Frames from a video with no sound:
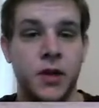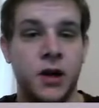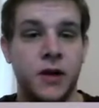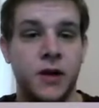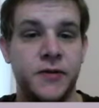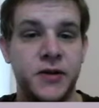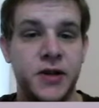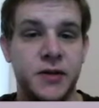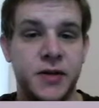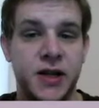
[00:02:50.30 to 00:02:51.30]
Our first
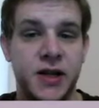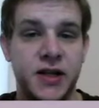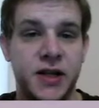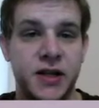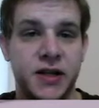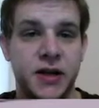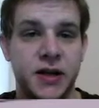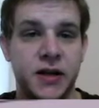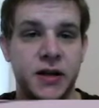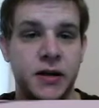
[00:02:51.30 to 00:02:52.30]
theorem says that
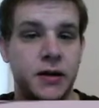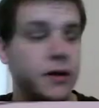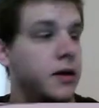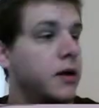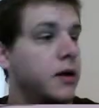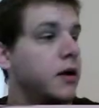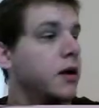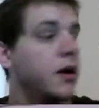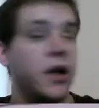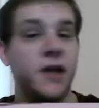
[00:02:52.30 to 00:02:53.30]

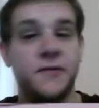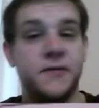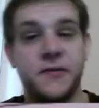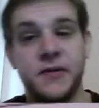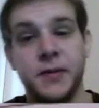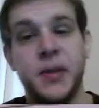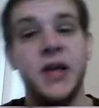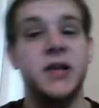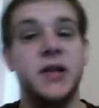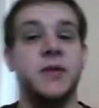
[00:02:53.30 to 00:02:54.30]
if
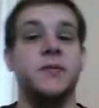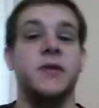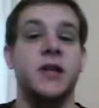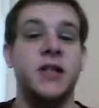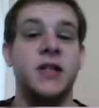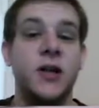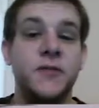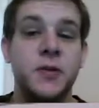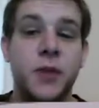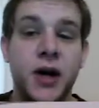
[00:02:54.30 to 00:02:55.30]
p itself
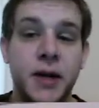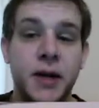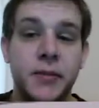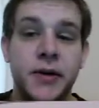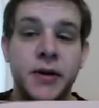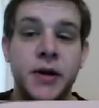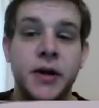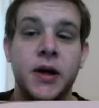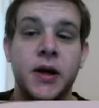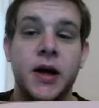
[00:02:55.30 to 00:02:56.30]
is prime,
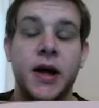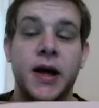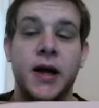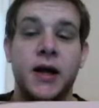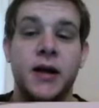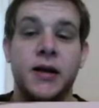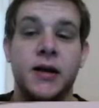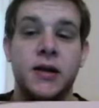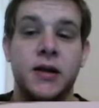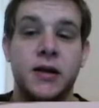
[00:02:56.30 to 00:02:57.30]
and
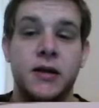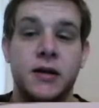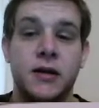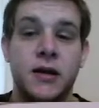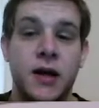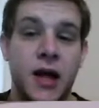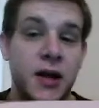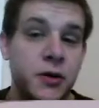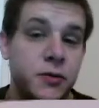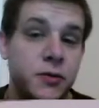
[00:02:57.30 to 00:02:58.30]

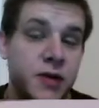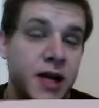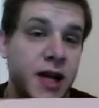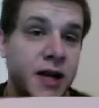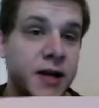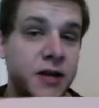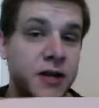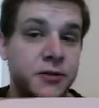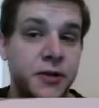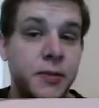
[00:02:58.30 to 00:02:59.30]
you take any
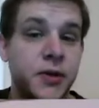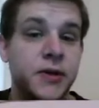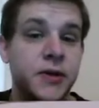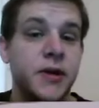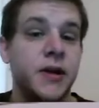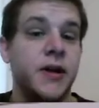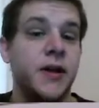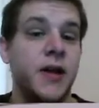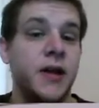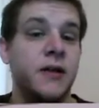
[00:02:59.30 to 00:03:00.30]
natural number,
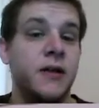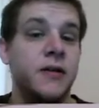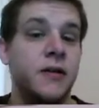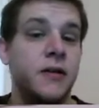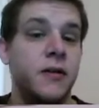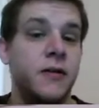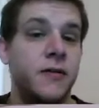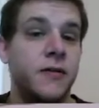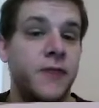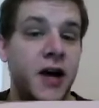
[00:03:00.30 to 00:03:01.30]
then
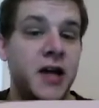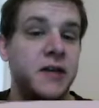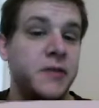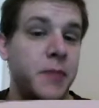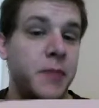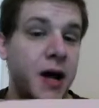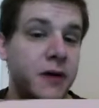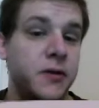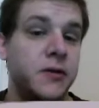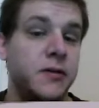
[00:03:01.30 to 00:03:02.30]
phi that
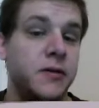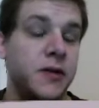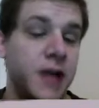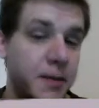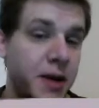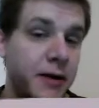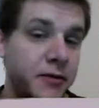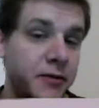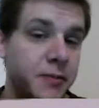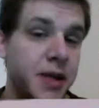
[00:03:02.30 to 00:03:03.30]
power
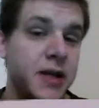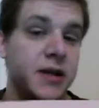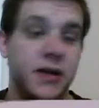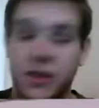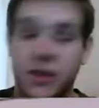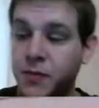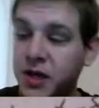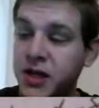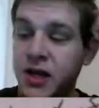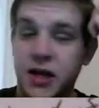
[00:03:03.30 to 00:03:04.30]
of p is p to
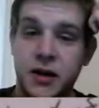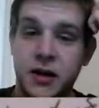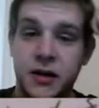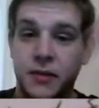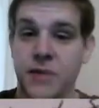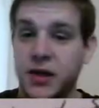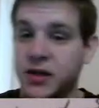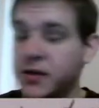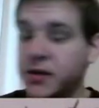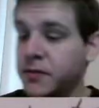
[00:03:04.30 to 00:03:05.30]
the n
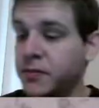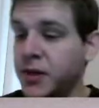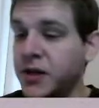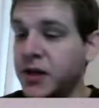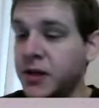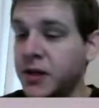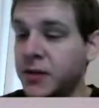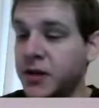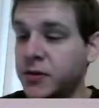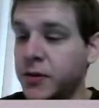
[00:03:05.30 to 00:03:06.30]
minus p to the n
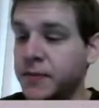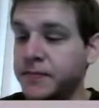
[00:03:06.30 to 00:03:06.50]
minus 1.